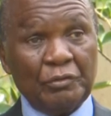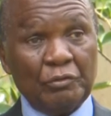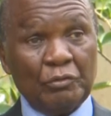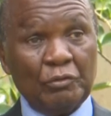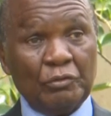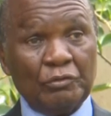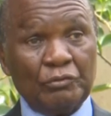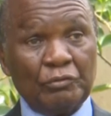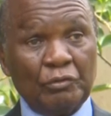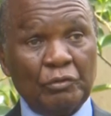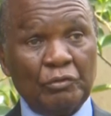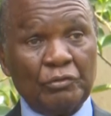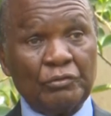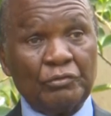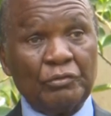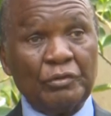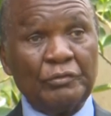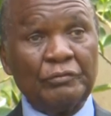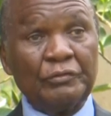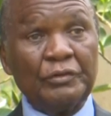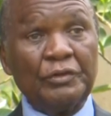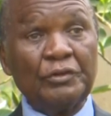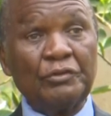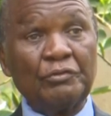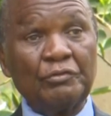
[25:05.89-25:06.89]
was also
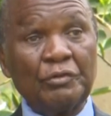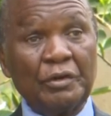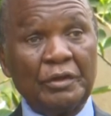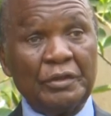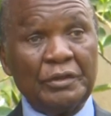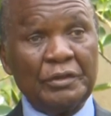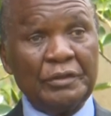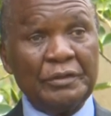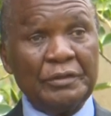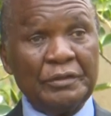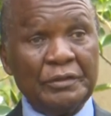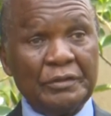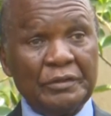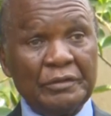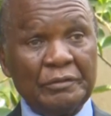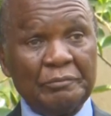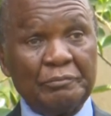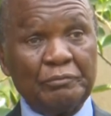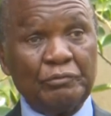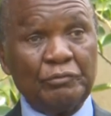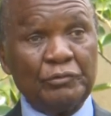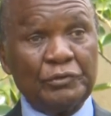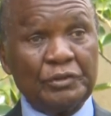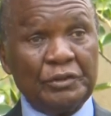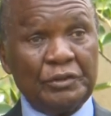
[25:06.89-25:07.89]
eventually
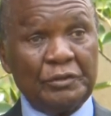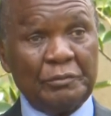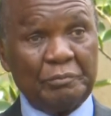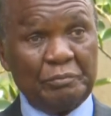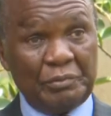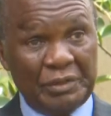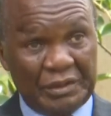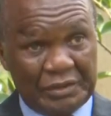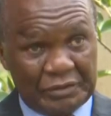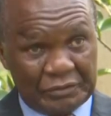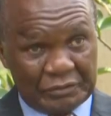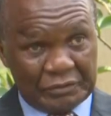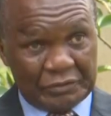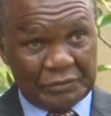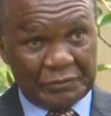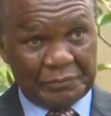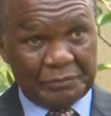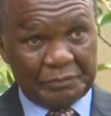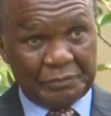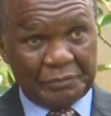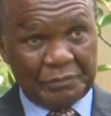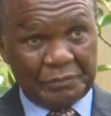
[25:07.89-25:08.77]
put in place.